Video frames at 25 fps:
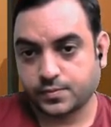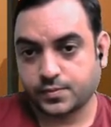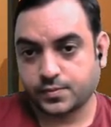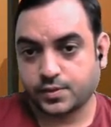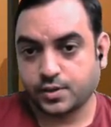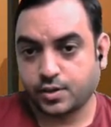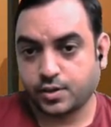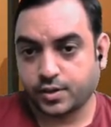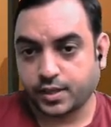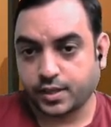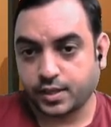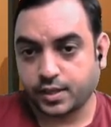
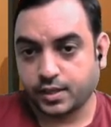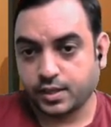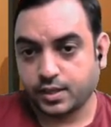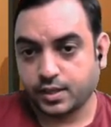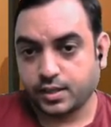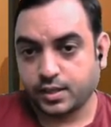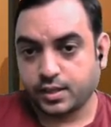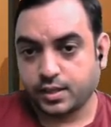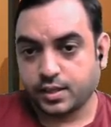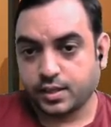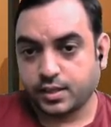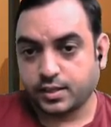Okay,
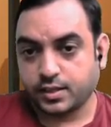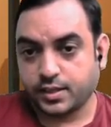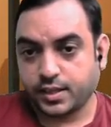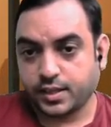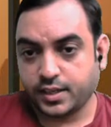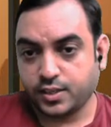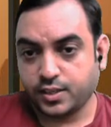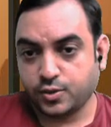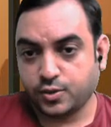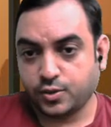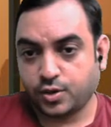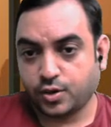then
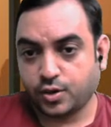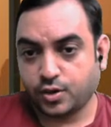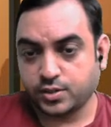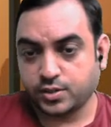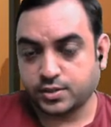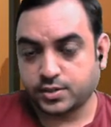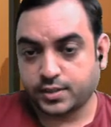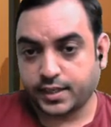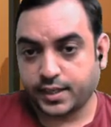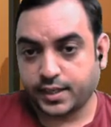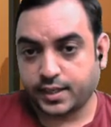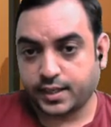you draw
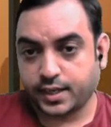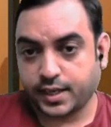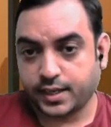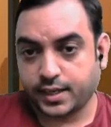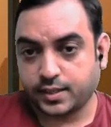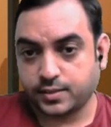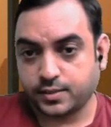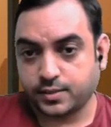straight line.